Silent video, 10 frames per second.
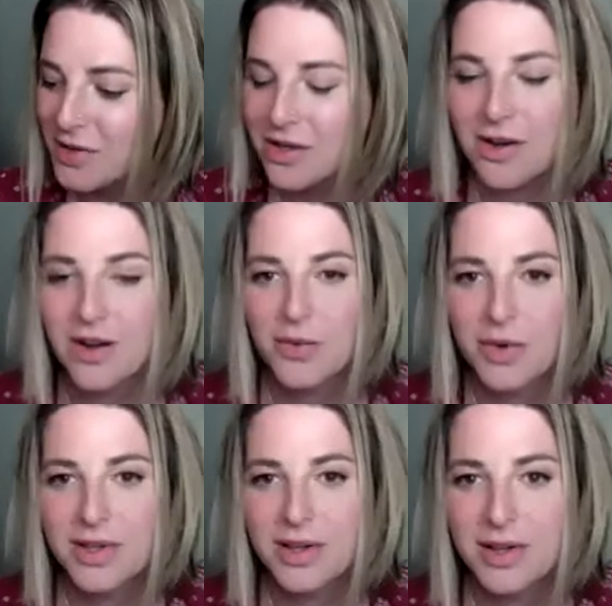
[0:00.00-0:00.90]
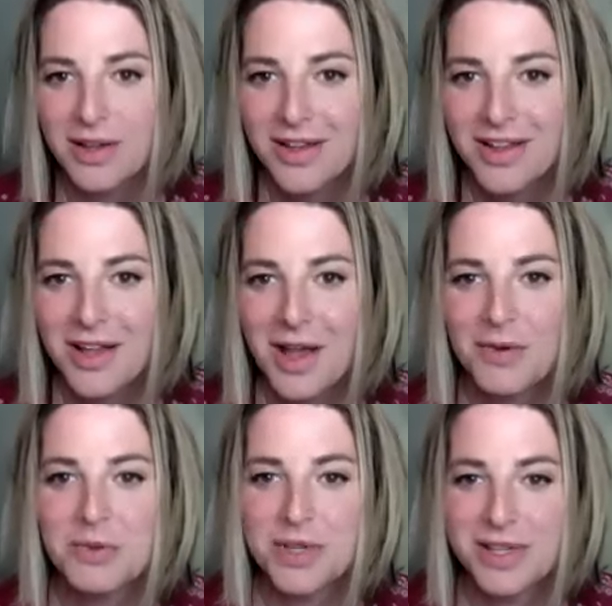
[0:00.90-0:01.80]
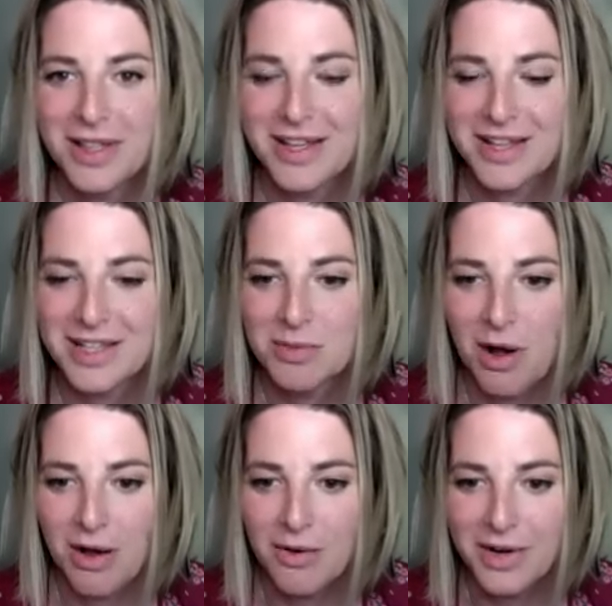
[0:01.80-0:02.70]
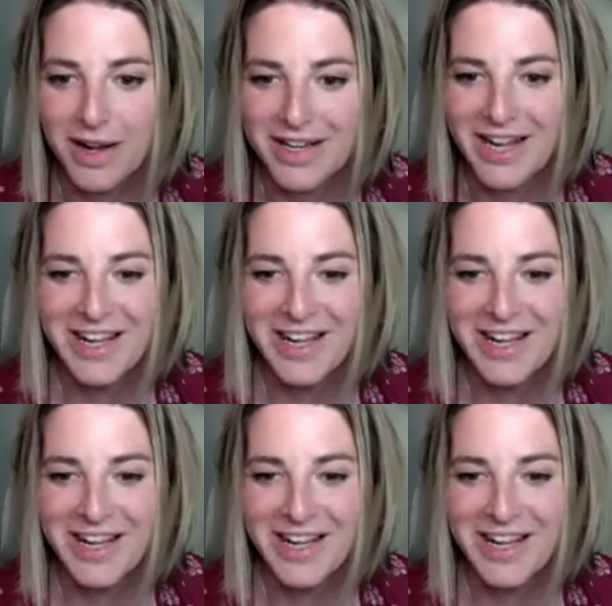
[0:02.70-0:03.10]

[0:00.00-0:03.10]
I was like, oh, I've really. I was really thinking small when I